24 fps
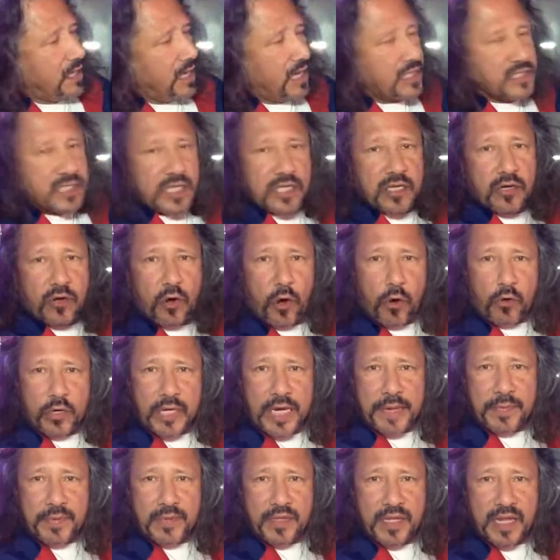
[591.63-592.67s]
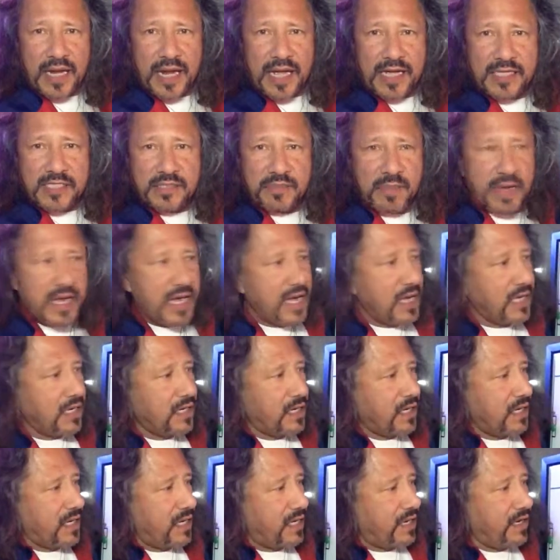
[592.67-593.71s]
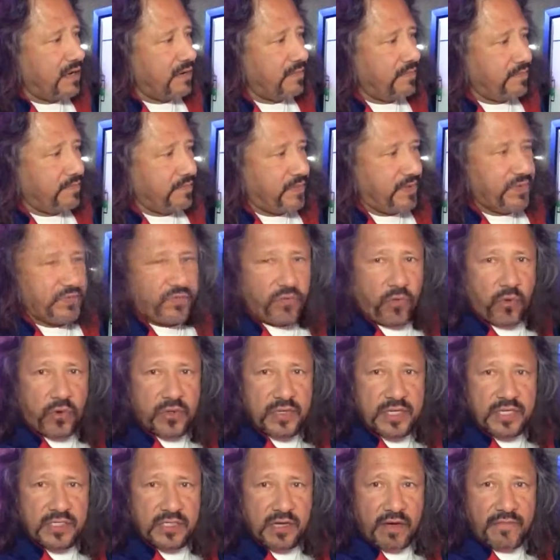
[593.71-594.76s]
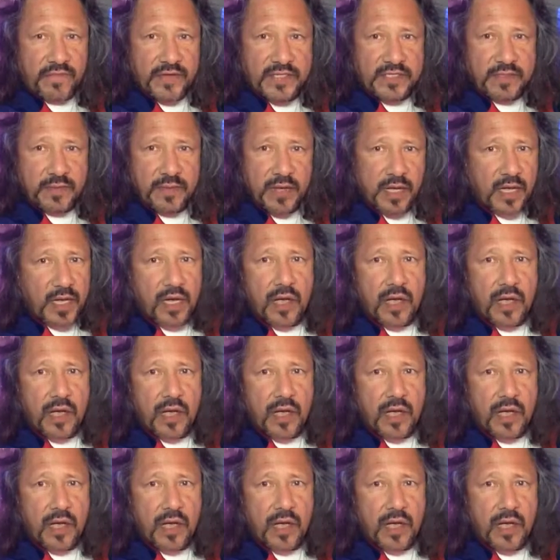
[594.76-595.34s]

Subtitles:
Isn't the goalkeeper the last man before this offensive?